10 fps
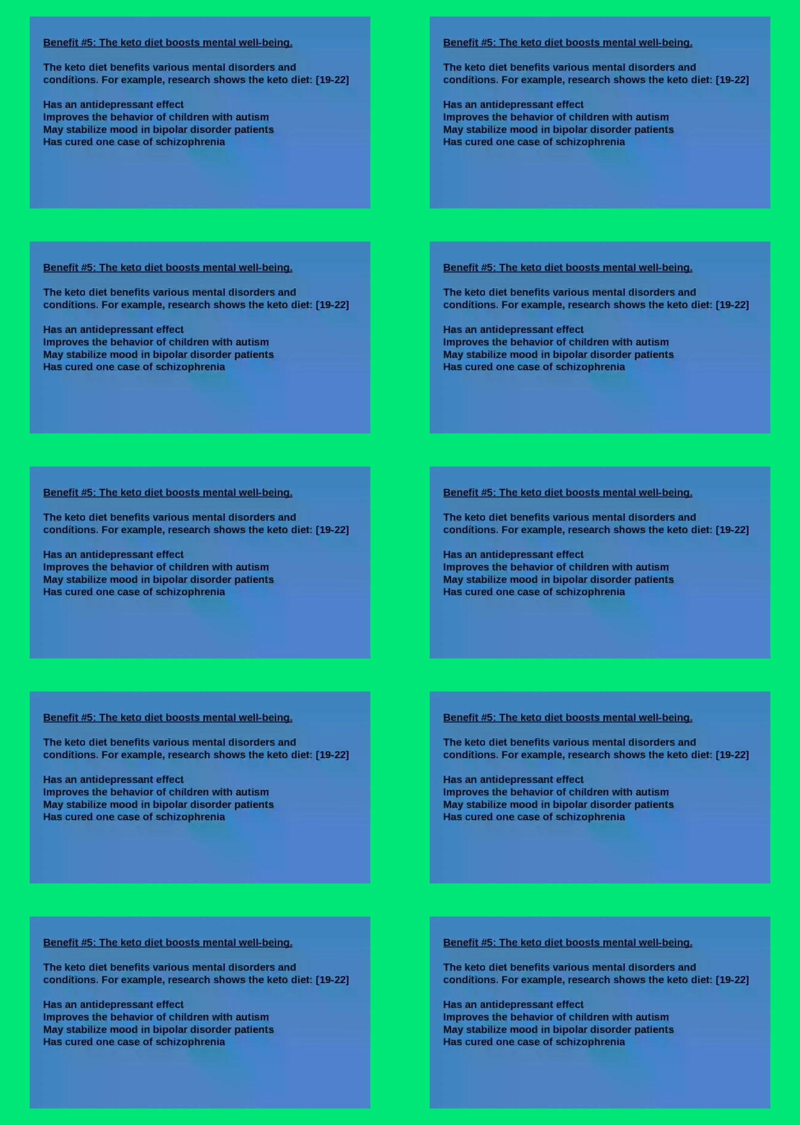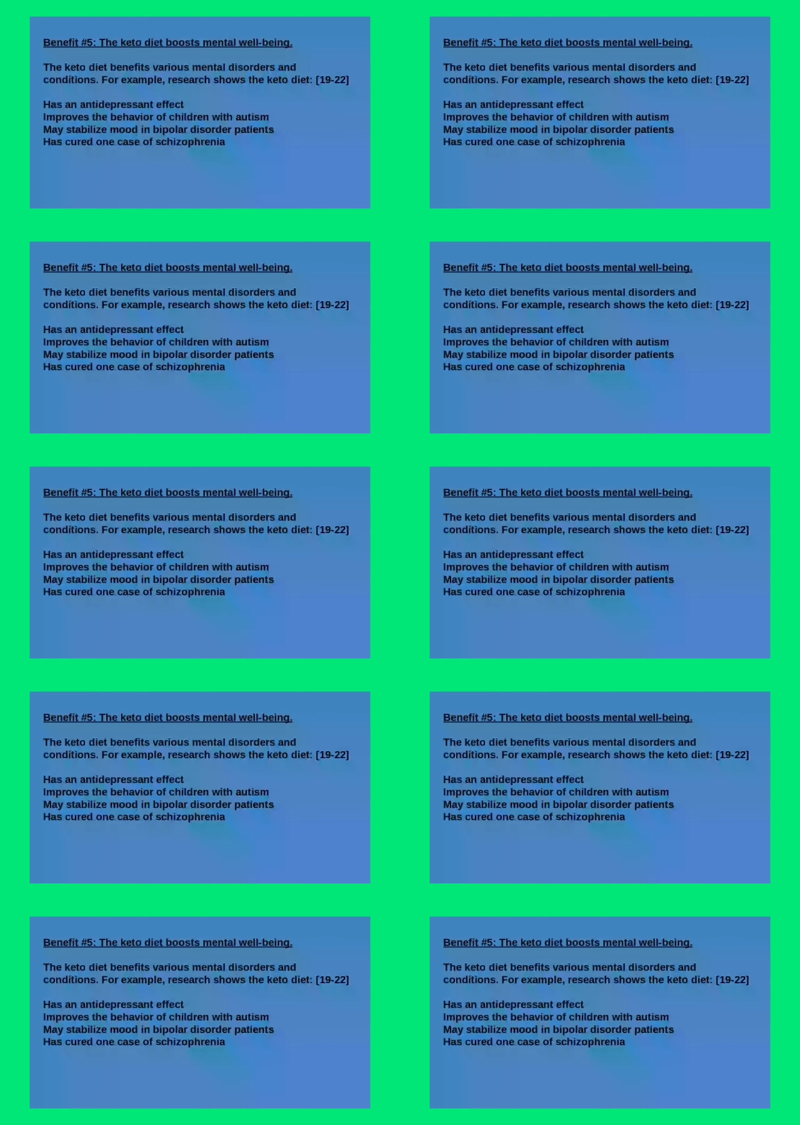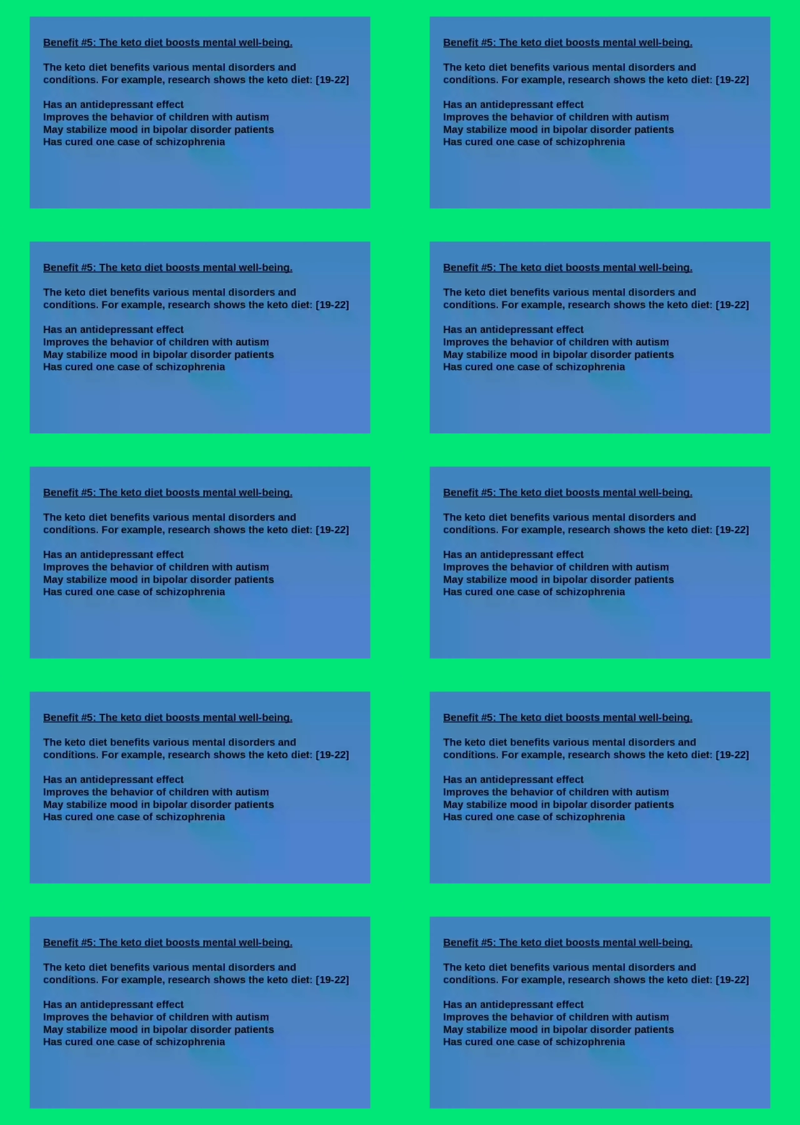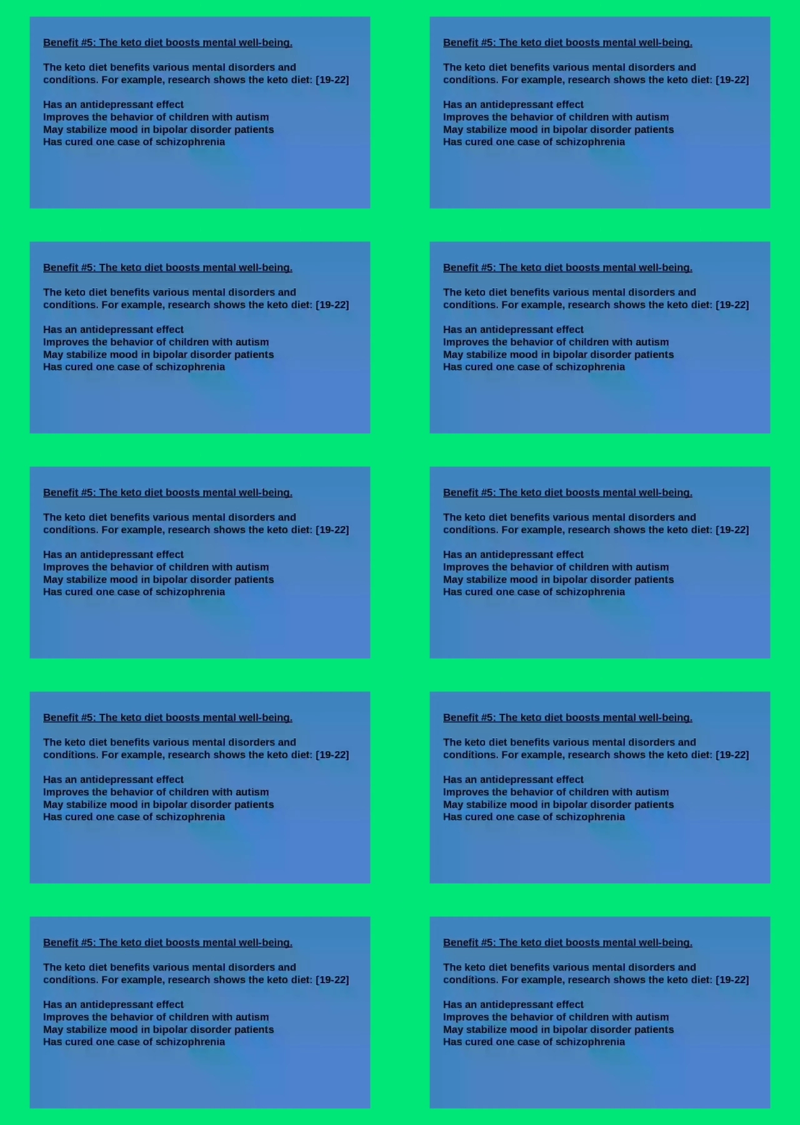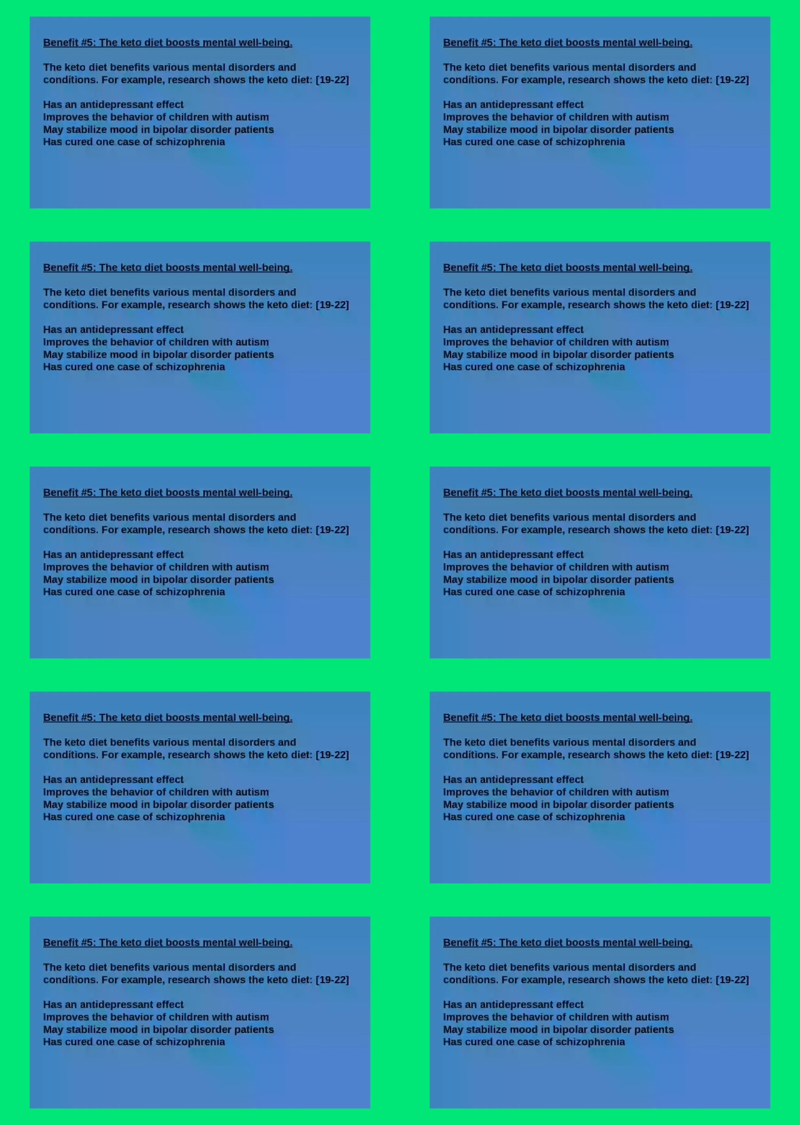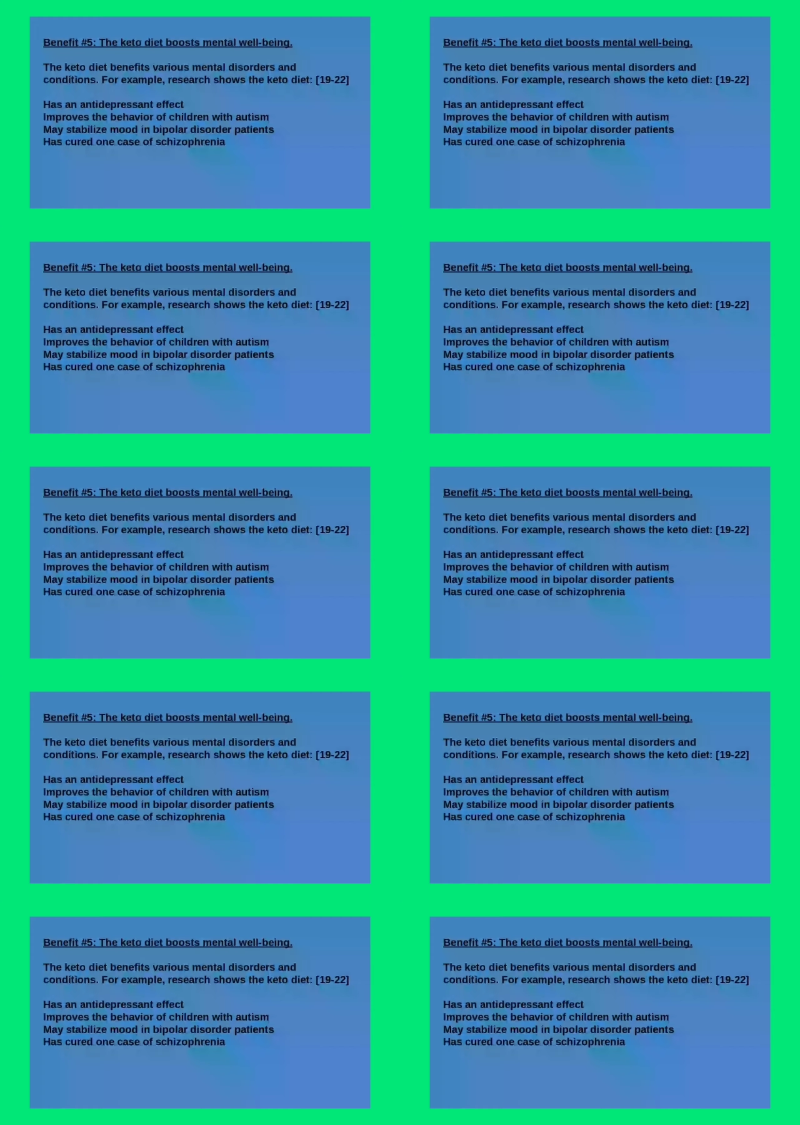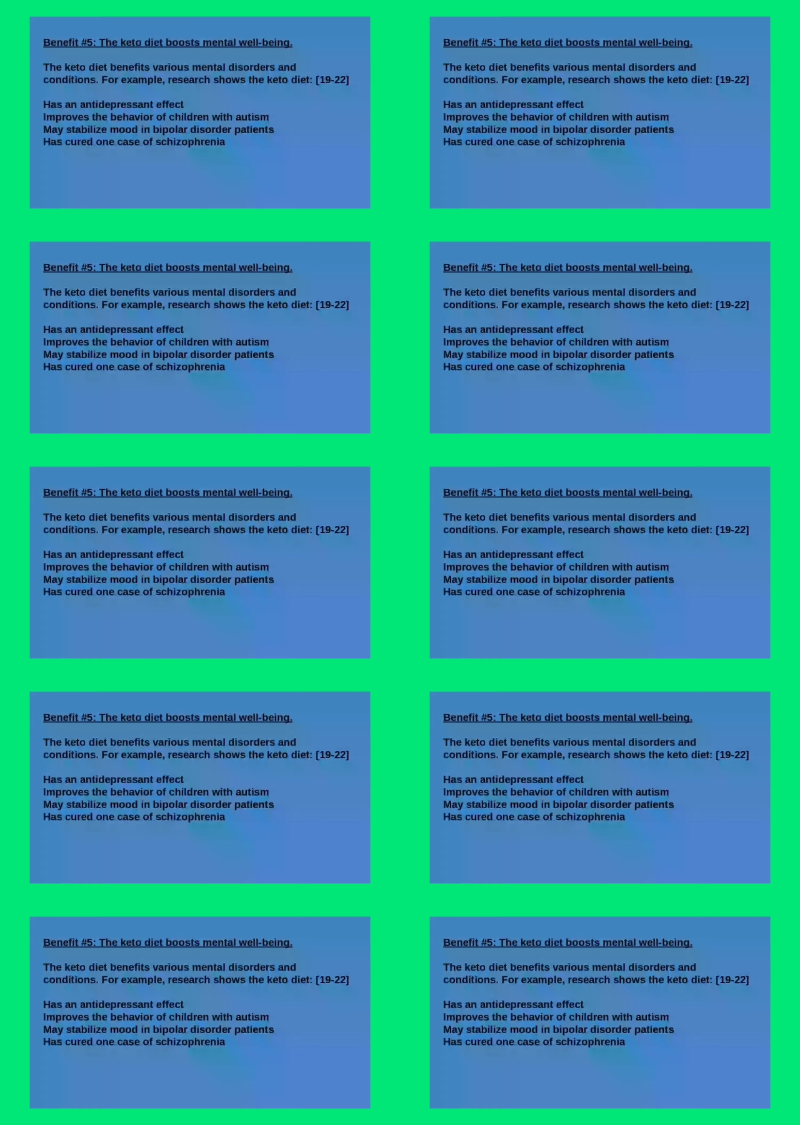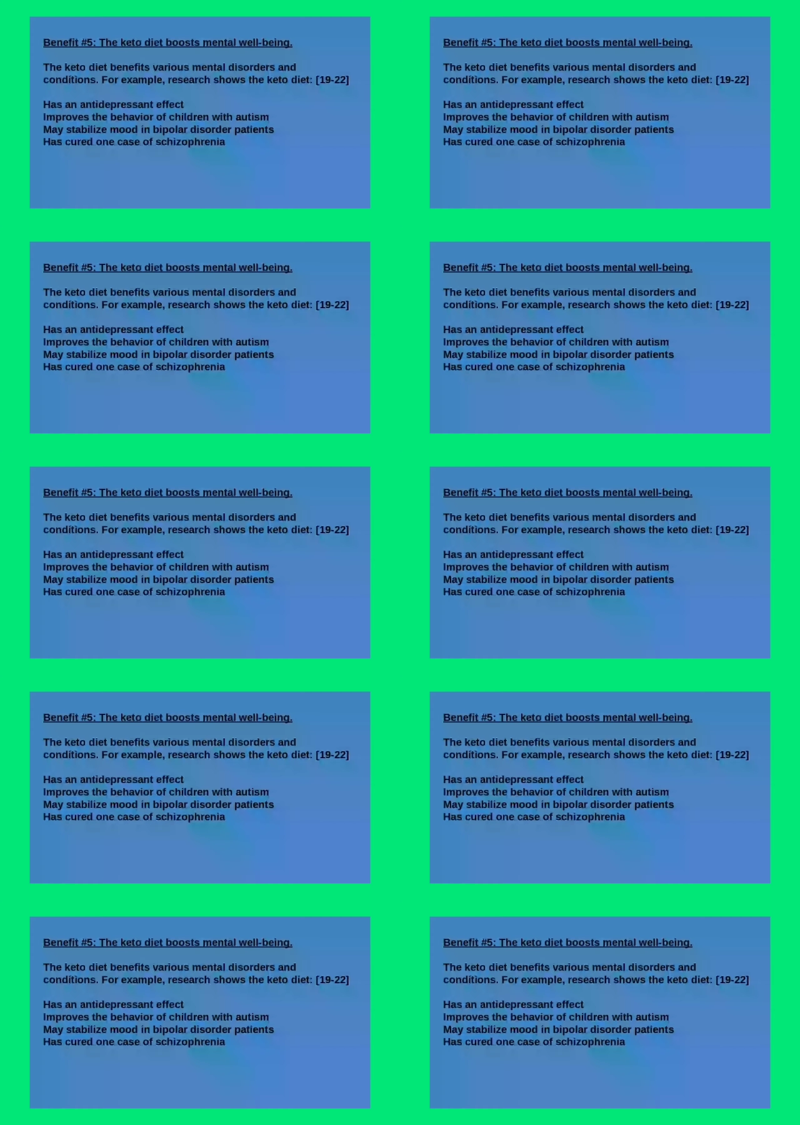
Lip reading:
No face is visible, so there are no lips to read.